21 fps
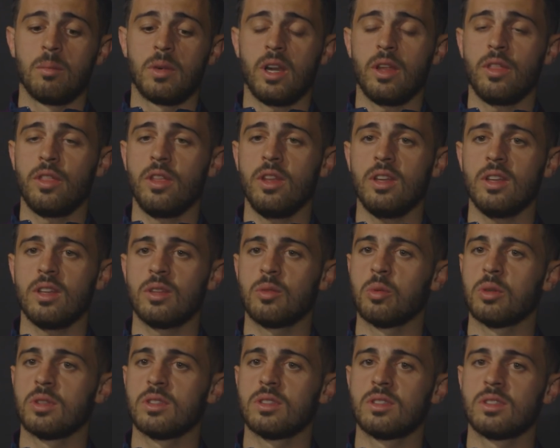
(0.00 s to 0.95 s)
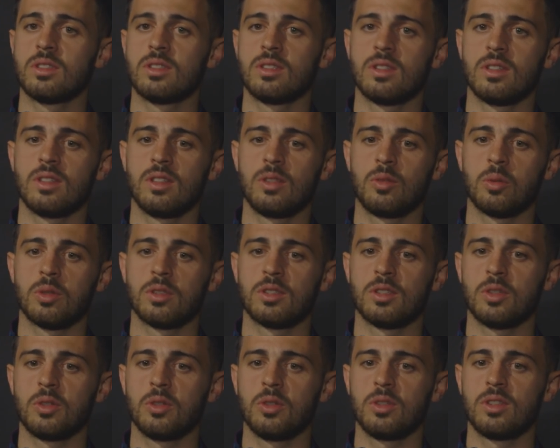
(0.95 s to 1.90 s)
but I think it was it was
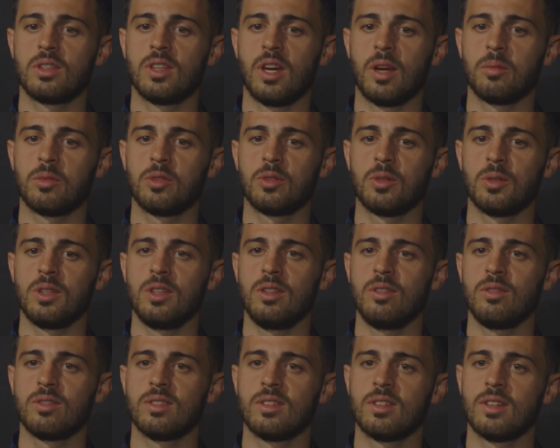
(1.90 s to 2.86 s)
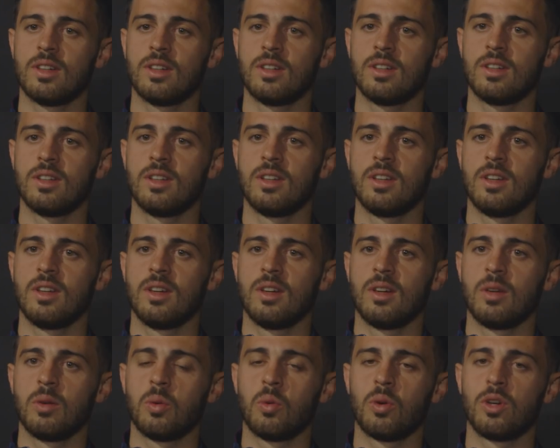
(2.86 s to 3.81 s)
a good time to leave. Uh,
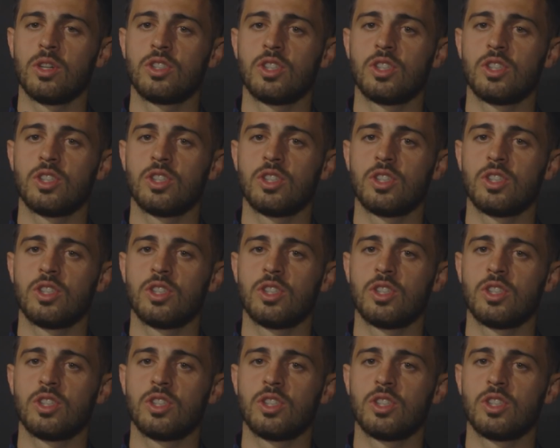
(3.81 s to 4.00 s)
we were